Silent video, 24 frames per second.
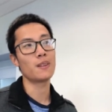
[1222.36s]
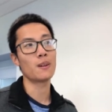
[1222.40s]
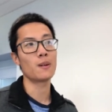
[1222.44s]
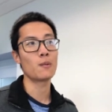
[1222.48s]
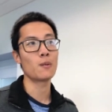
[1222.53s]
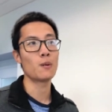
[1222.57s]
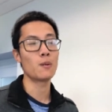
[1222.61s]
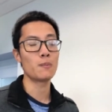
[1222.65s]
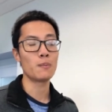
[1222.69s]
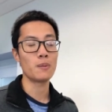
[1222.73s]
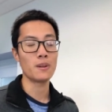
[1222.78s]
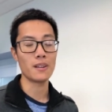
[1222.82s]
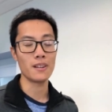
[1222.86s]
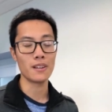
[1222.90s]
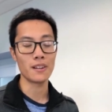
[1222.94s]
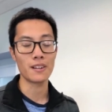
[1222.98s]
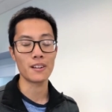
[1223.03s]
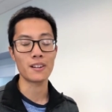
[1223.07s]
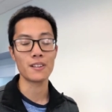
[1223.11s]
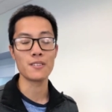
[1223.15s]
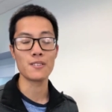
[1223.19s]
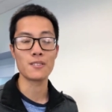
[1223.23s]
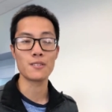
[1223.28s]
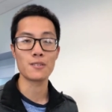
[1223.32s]
there won't be a
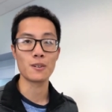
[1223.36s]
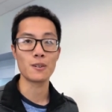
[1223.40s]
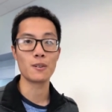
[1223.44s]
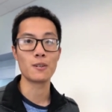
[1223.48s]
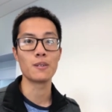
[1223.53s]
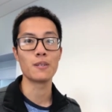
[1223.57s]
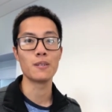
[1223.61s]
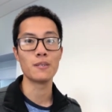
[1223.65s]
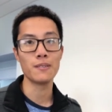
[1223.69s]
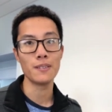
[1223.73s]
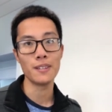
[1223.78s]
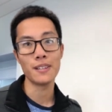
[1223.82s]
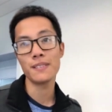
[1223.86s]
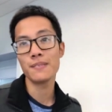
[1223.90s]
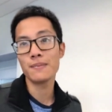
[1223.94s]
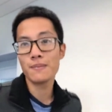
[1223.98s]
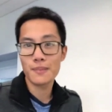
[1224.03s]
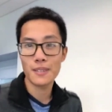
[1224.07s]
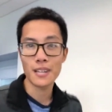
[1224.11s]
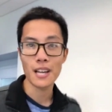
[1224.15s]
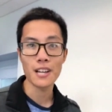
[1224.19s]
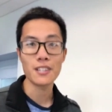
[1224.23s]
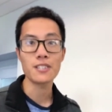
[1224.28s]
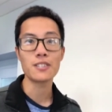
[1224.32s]
concern of it
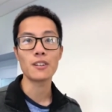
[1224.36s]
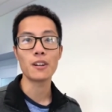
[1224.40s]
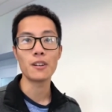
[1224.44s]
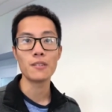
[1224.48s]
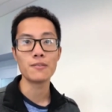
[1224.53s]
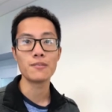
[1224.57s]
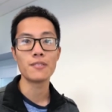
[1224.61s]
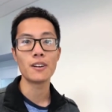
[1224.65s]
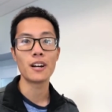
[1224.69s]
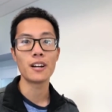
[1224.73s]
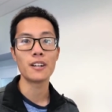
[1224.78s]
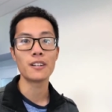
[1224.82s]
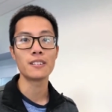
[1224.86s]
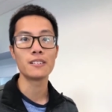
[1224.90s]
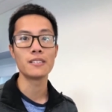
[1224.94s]
catching on fire.